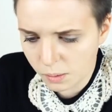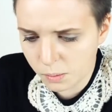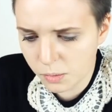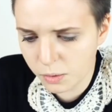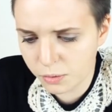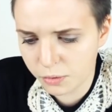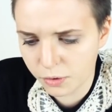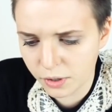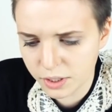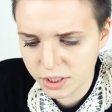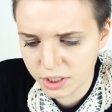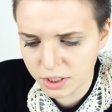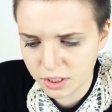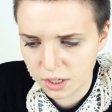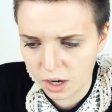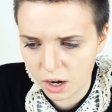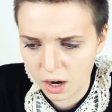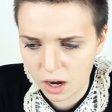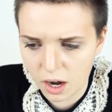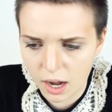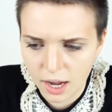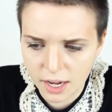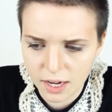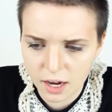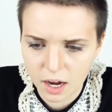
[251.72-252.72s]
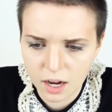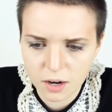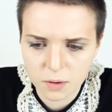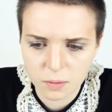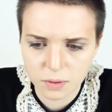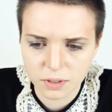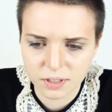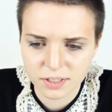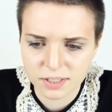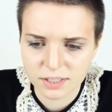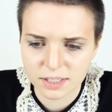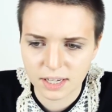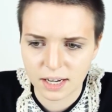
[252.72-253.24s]
before I start, I, I
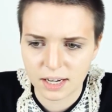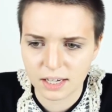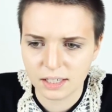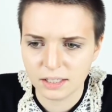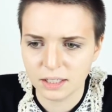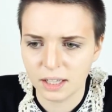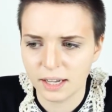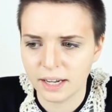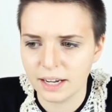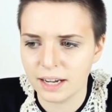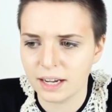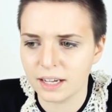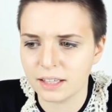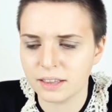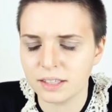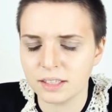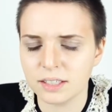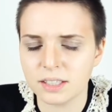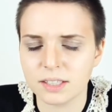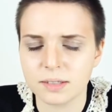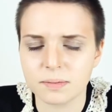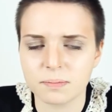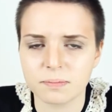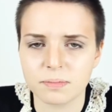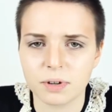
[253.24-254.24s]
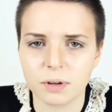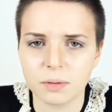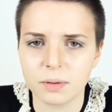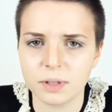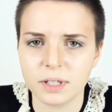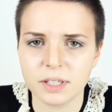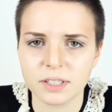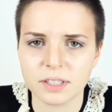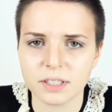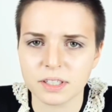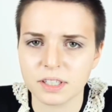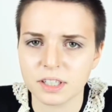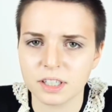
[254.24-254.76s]
want to say, like, this
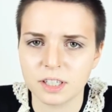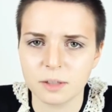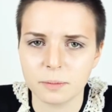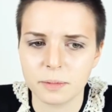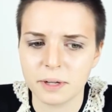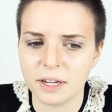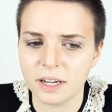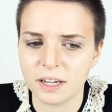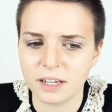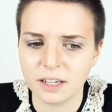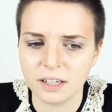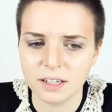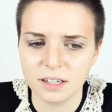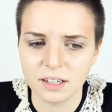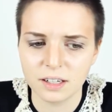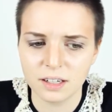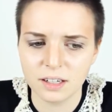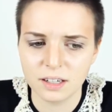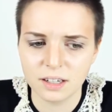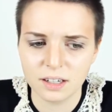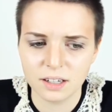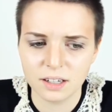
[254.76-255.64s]
probably isn't going to be